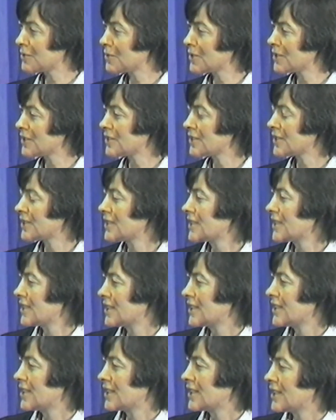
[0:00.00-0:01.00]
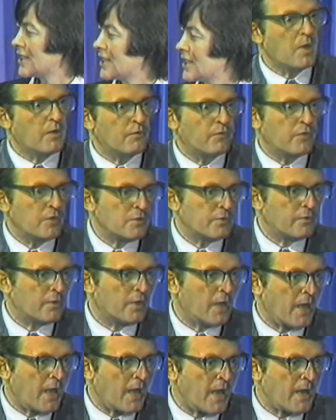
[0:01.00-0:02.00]
Knowledge all that much. Well, first of all,
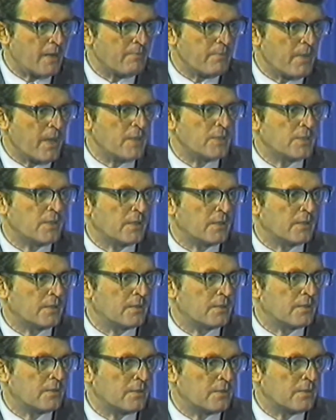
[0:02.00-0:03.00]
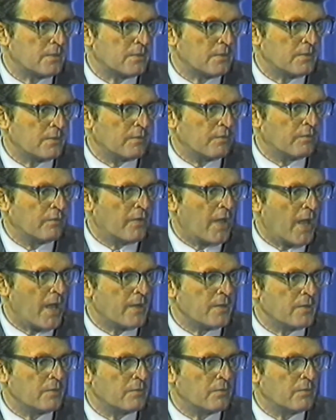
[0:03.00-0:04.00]
I had a basic
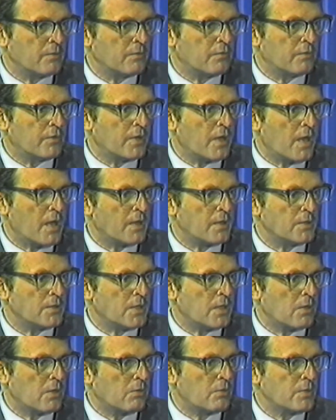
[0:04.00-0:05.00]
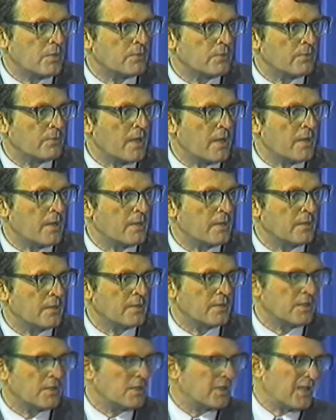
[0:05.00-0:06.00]
value for knowledge. I always read,
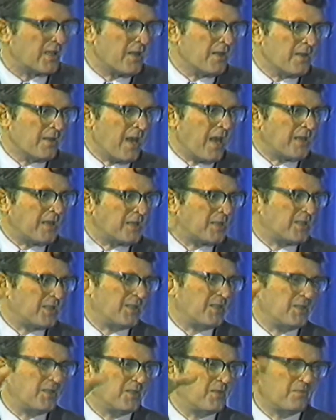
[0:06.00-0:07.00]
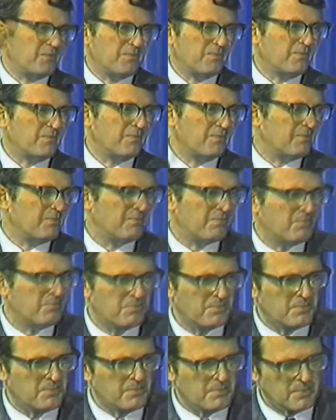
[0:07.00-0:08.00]
and that's
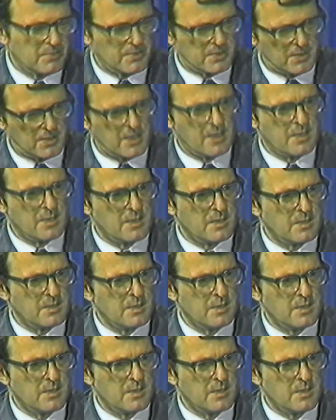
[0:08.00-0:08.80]
in